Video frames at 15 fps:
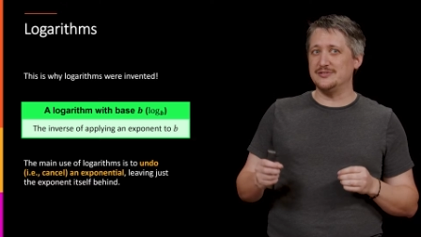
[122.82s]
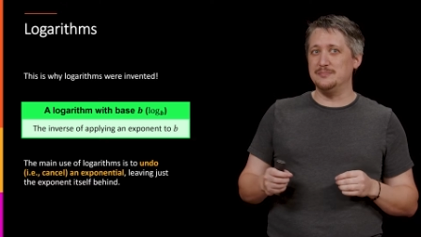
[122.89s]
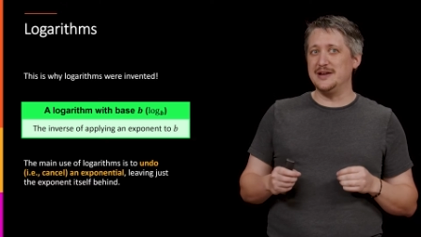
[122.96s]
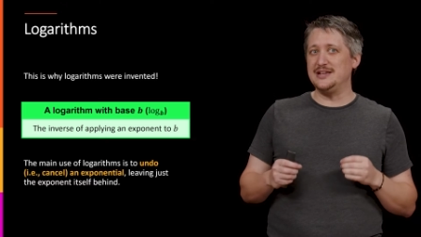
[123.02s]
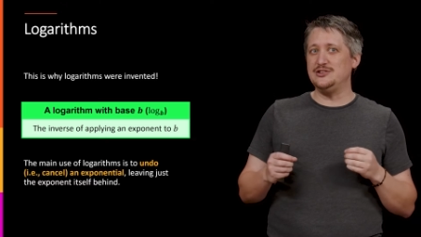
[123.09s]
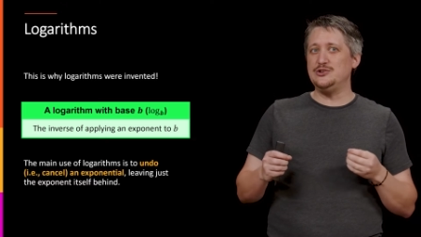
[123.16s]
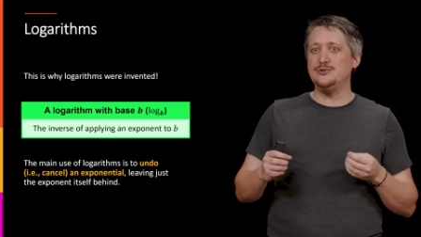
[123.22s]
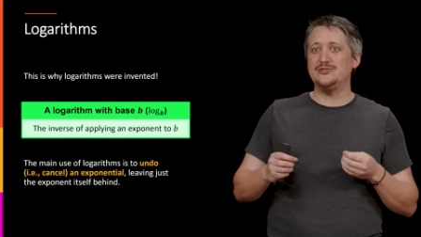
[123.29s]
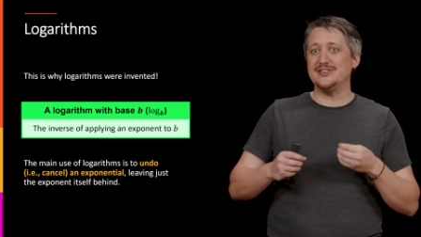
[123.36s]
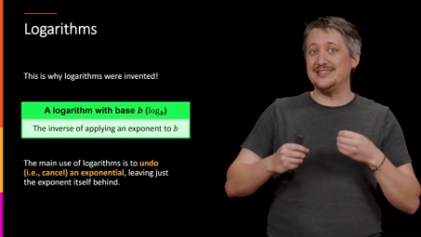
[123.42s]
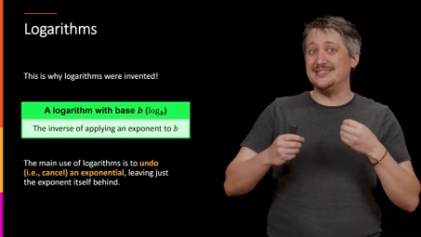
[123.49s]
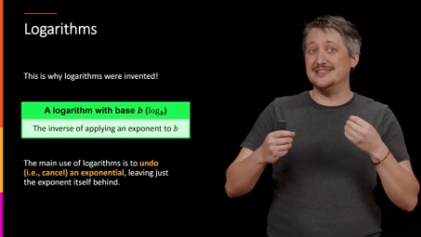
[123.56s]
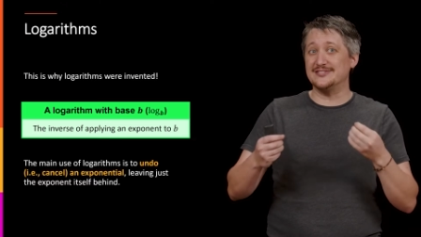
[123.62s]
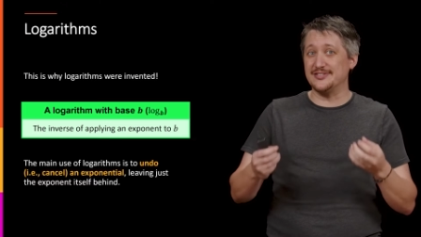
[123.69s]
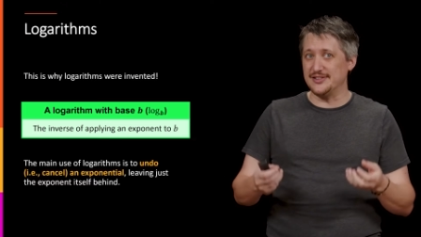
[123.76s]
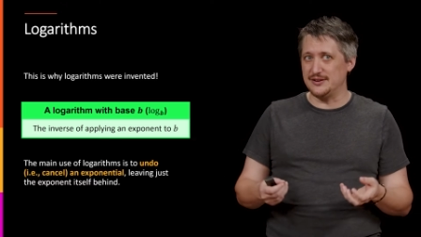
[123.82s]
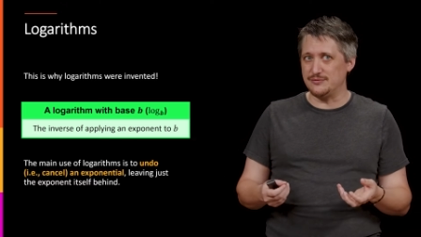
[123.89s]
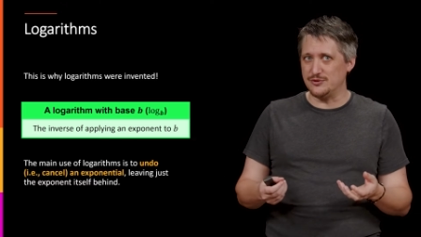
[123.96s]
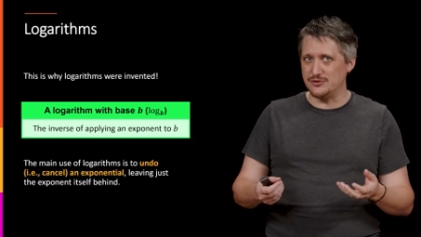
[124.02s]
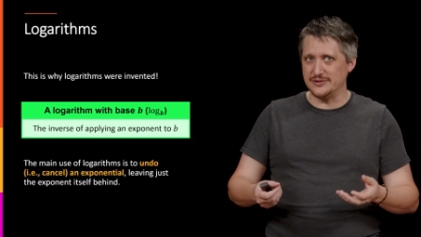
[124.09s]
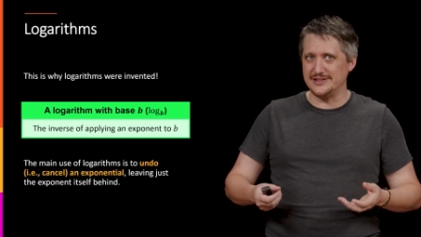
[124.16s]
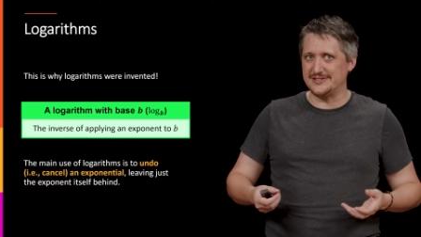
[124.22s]
the main use at this
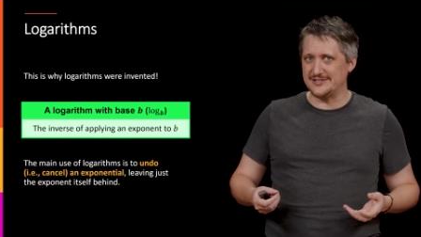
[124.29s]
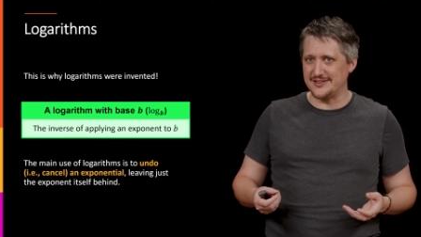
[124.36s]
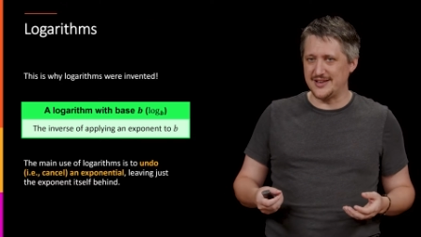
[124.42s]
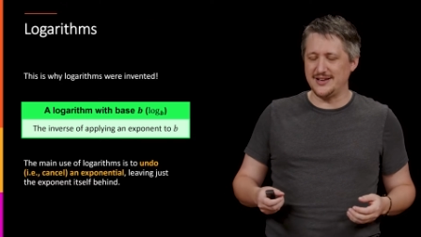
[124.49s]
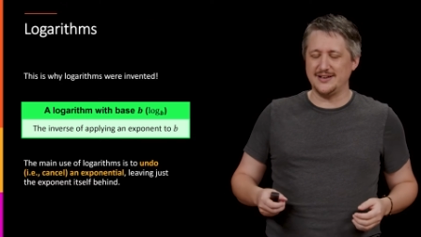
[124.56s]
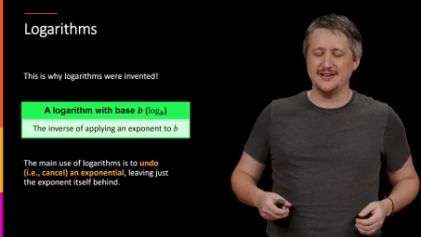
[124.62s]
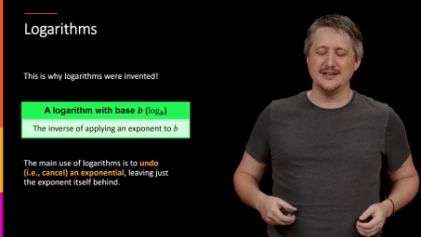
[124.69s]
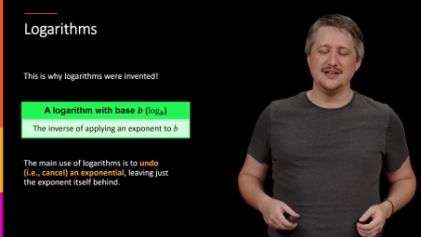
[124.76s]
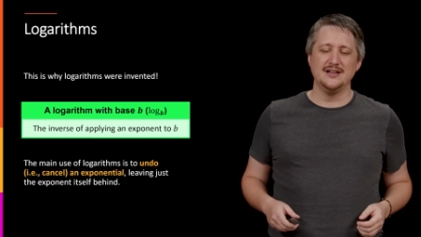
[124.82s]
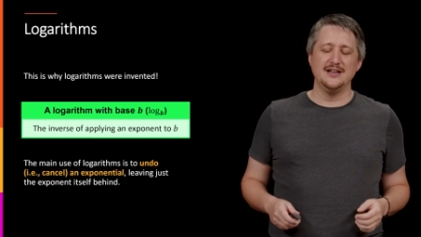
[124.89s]
level, let's say,